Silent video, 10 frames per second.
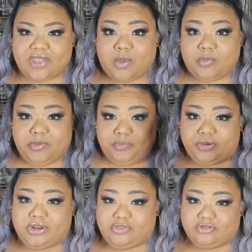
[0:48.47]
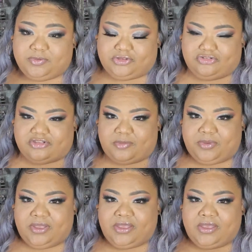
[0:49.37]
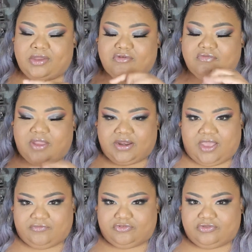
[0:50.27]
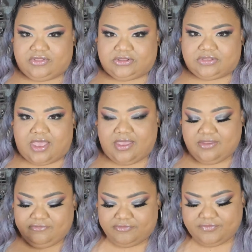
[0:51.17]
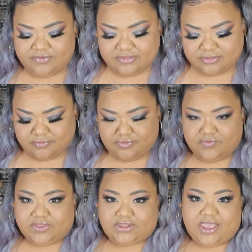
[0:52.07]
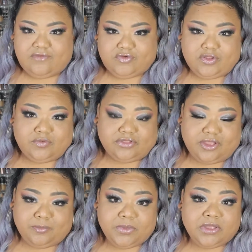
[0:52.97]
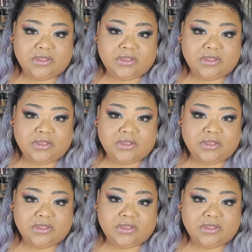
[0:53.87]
I will be putting those pictures up right after the live, so you can have a close up